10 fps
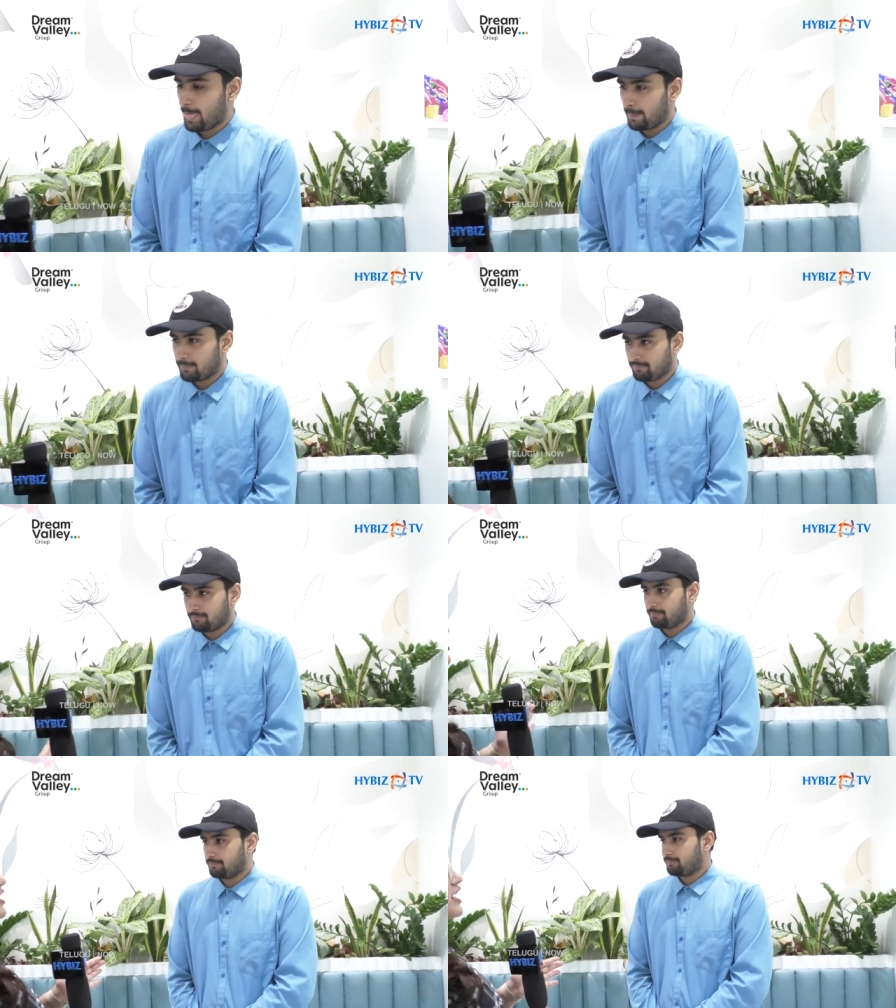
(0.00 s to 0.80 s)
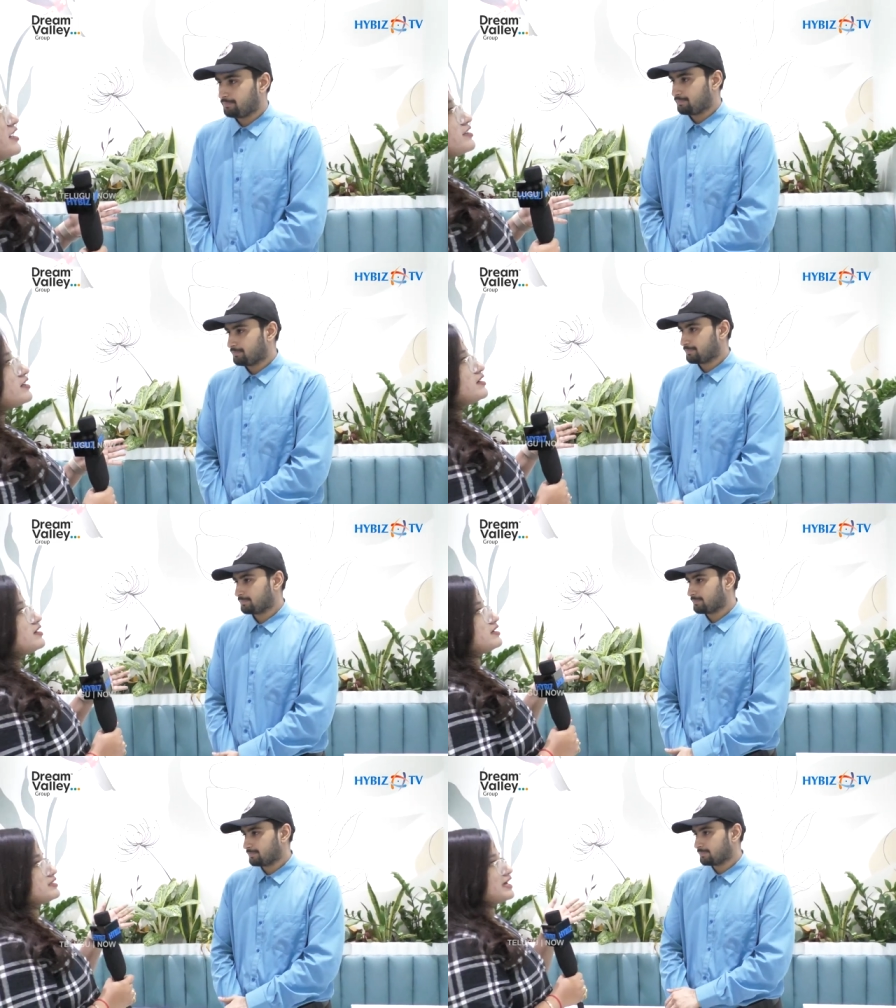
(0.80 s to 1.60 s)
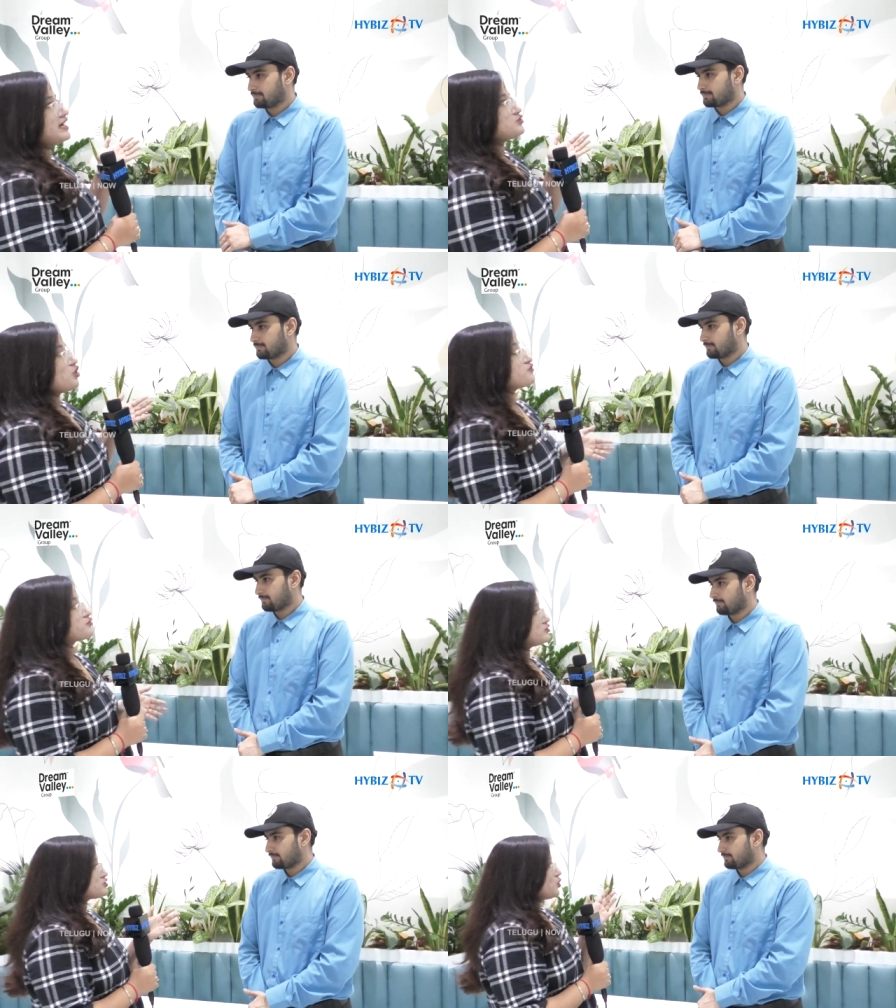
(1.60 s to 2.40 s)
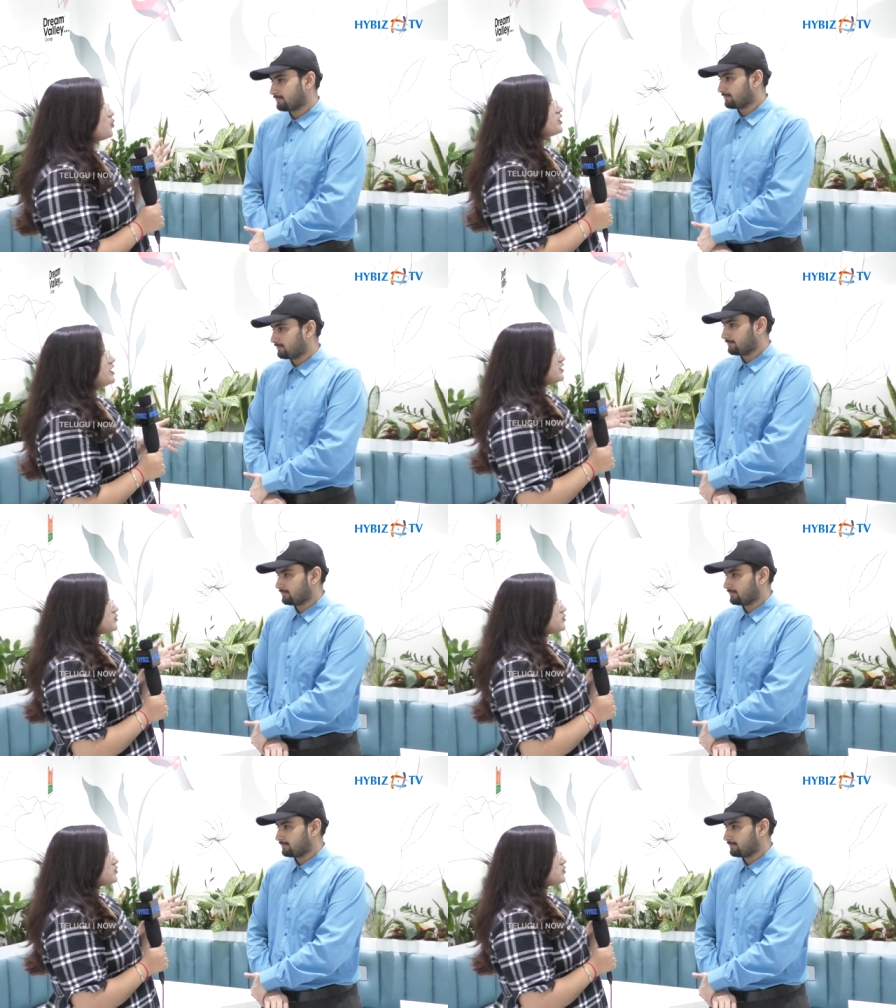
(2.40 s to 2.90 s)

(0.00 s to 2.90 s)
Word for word: got to know that that Doc Frost only